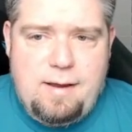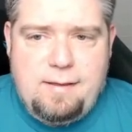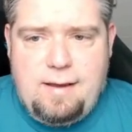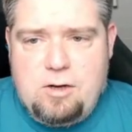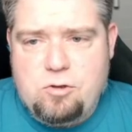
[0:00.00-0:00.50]
We
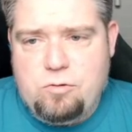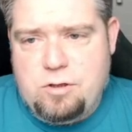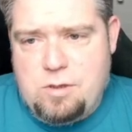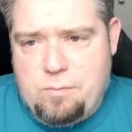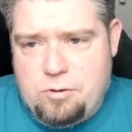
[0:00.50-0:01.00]
had the actual
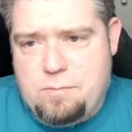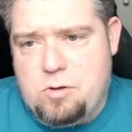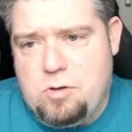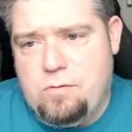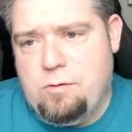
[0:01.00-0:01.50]
UW
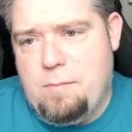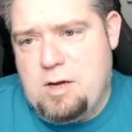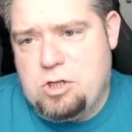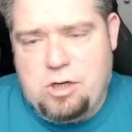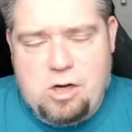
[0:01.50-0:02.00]
move, you
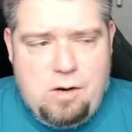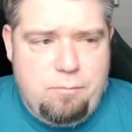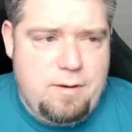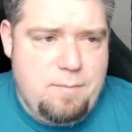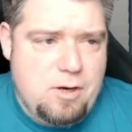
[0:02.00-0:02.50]
measure, you can't
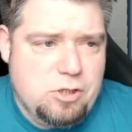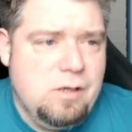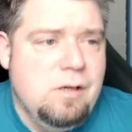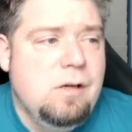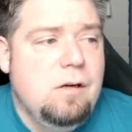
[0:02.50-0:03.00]
pre-measure.